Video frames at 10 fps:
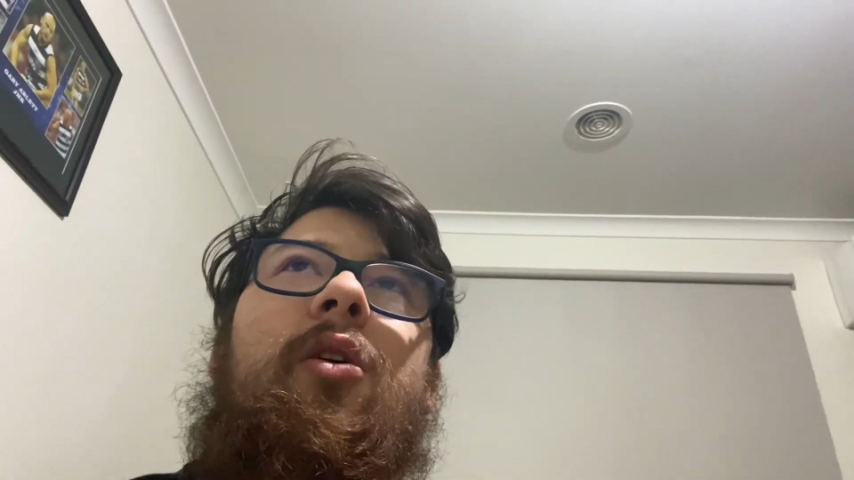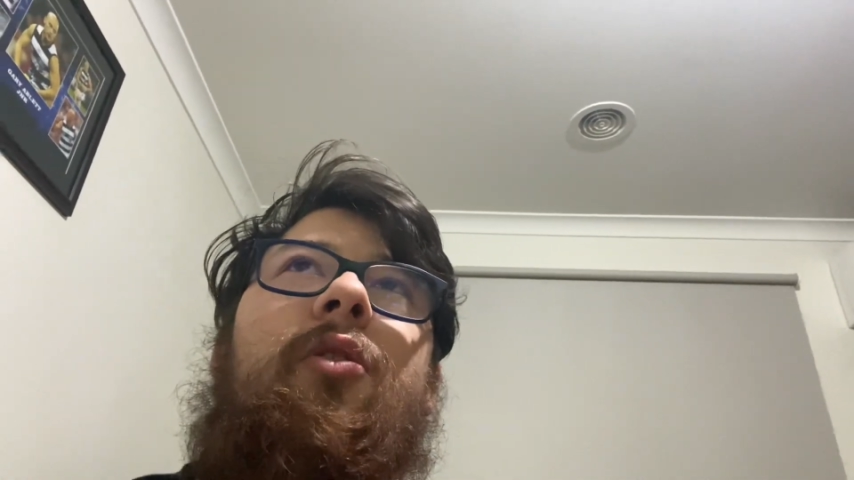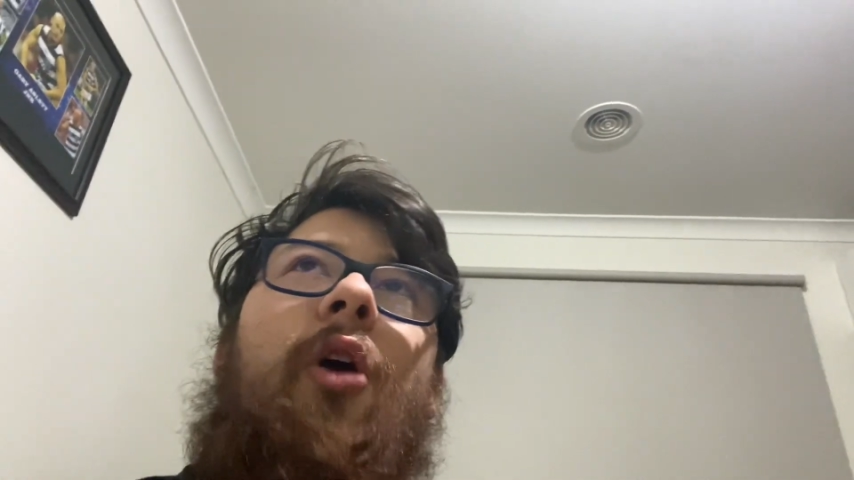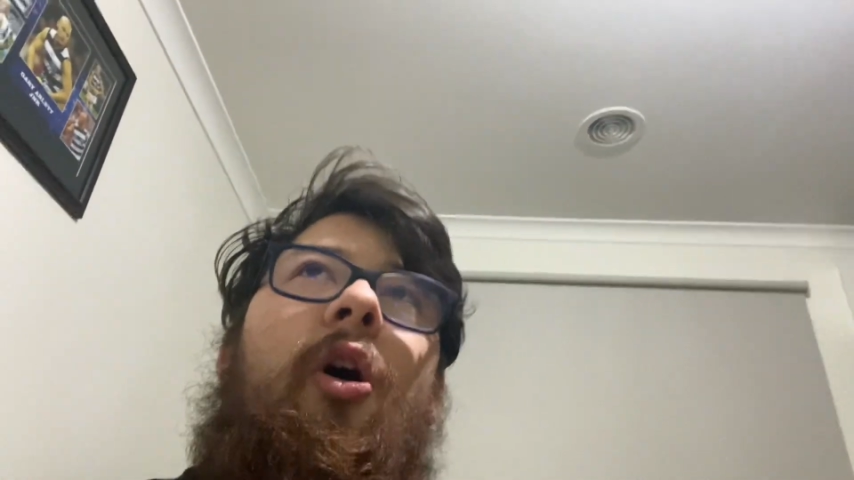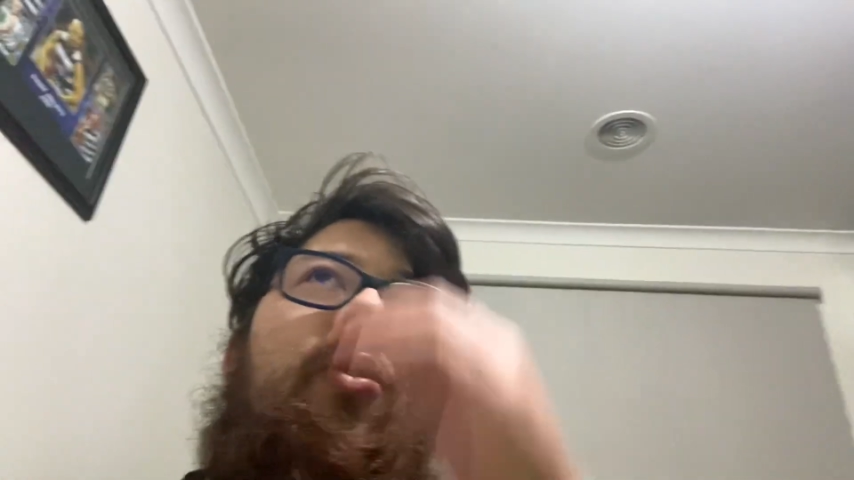
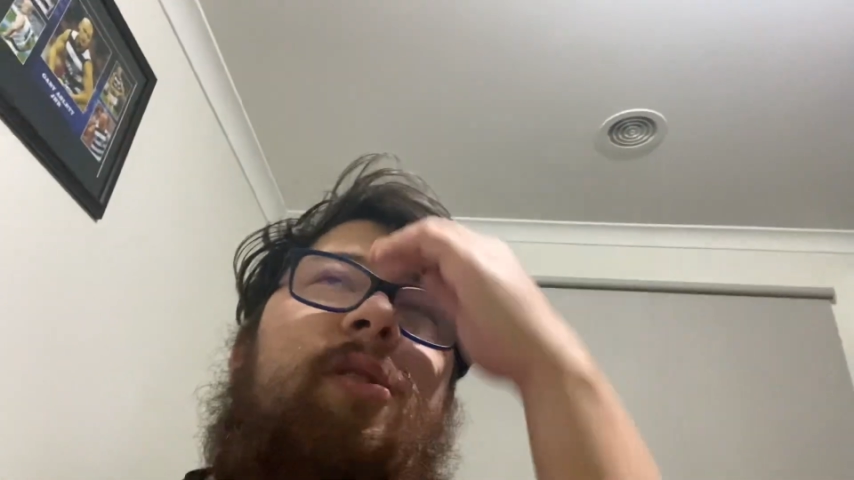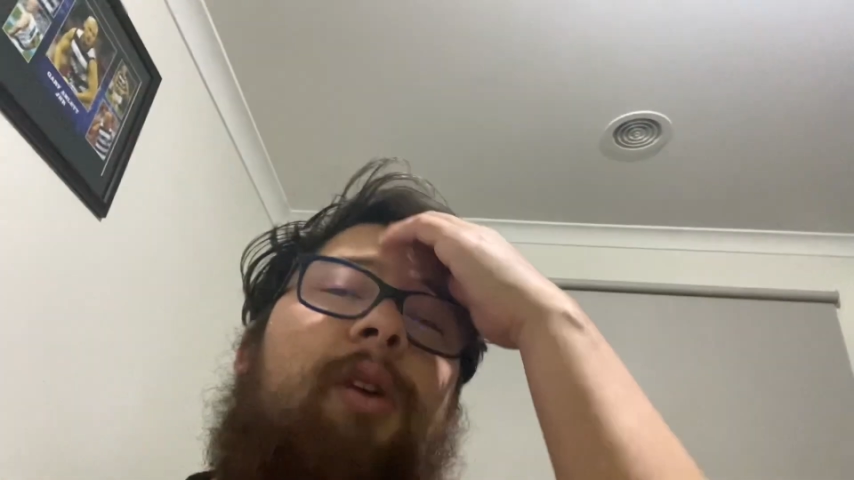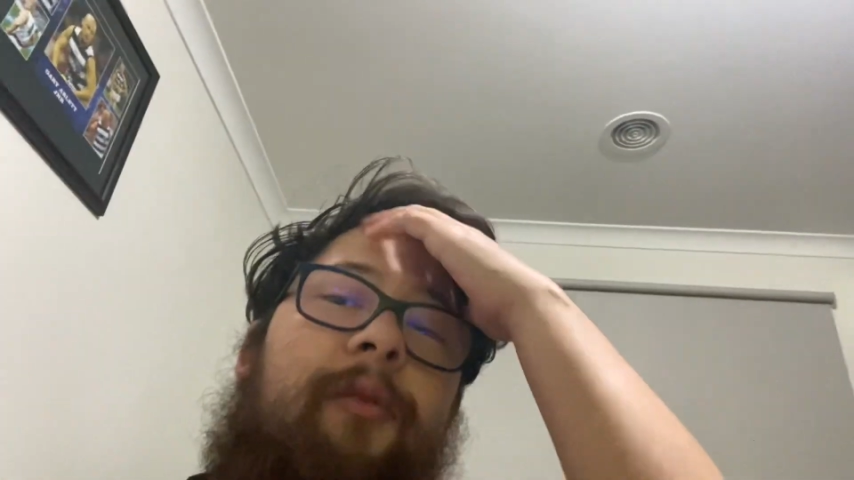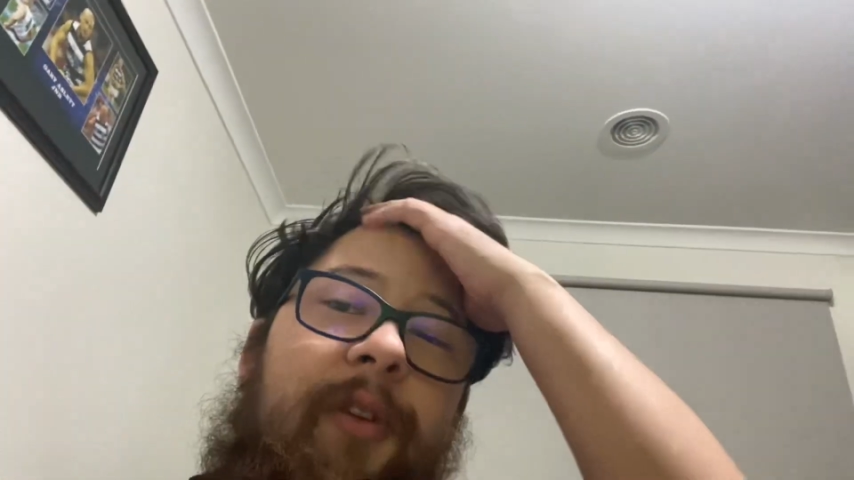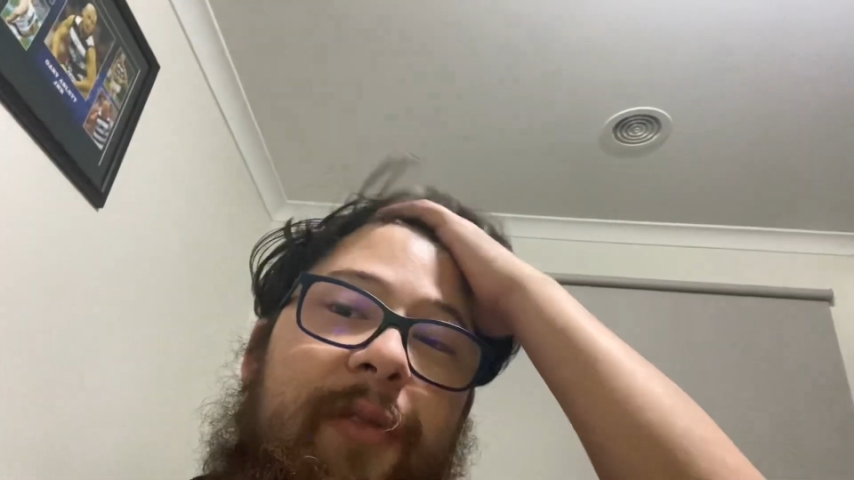No, it's
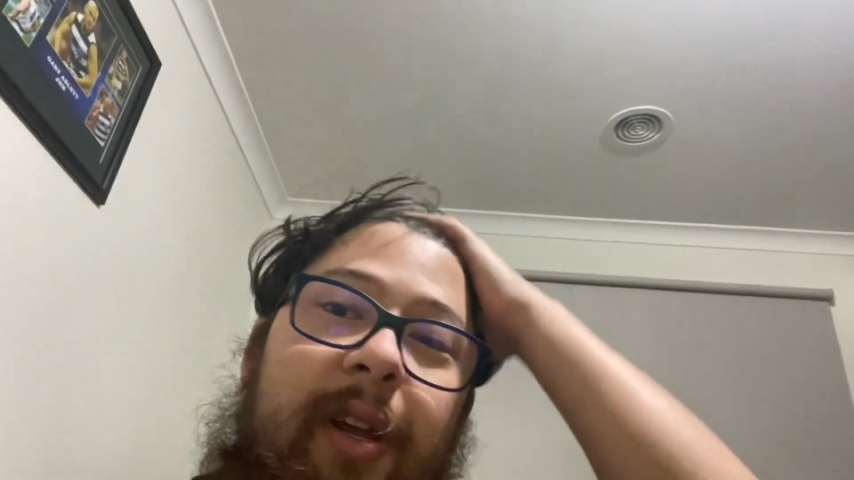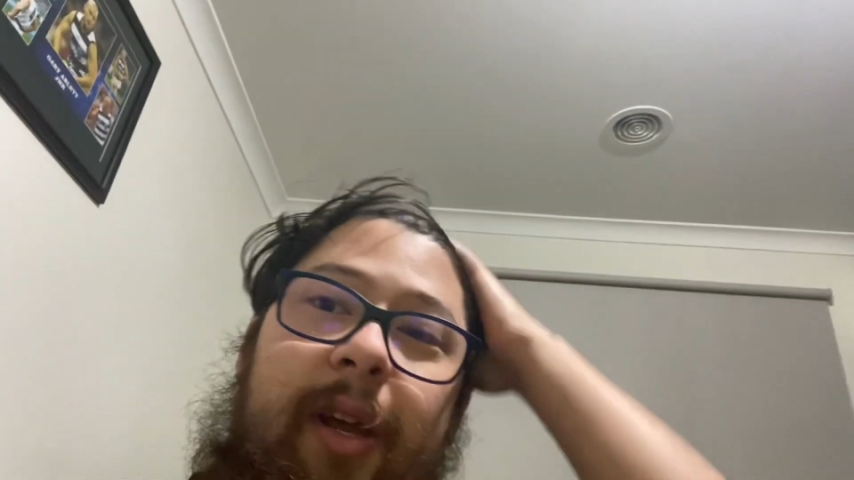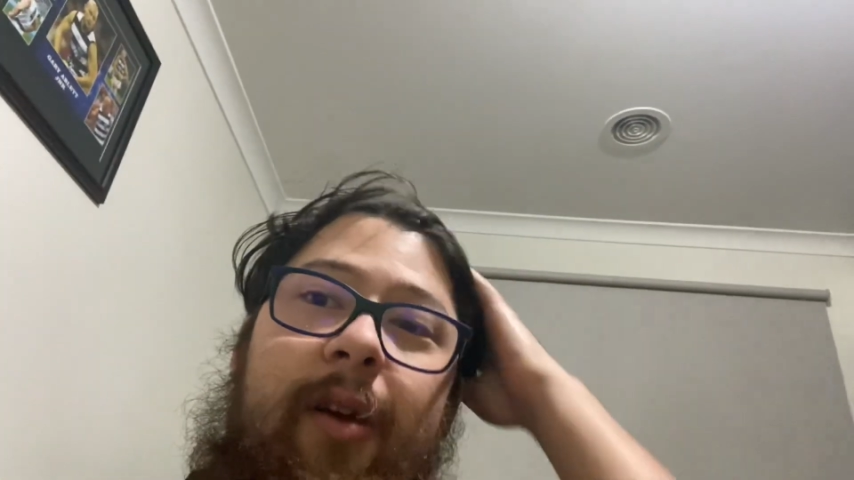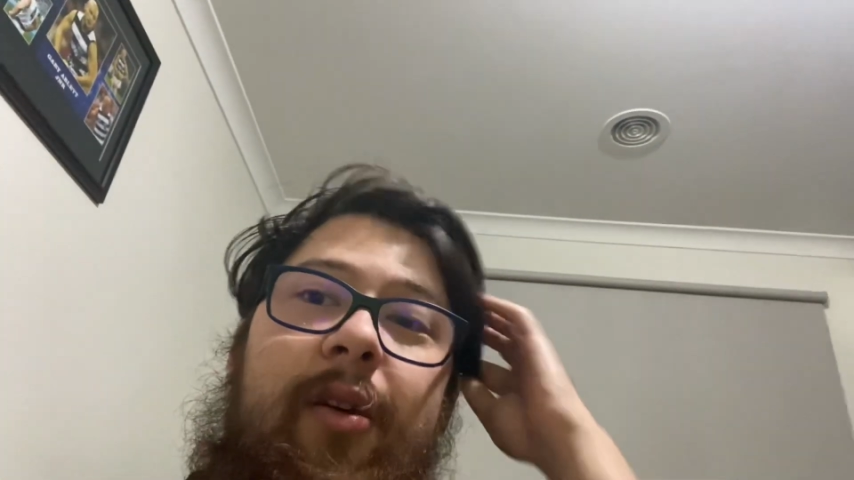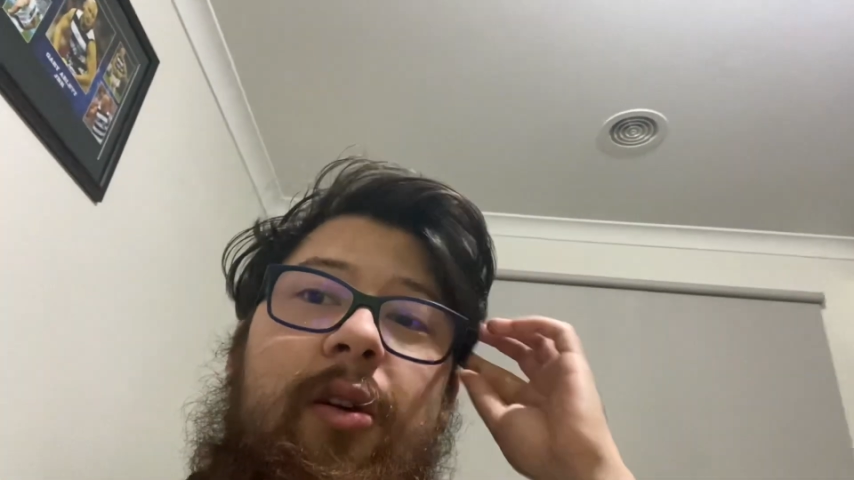not 50.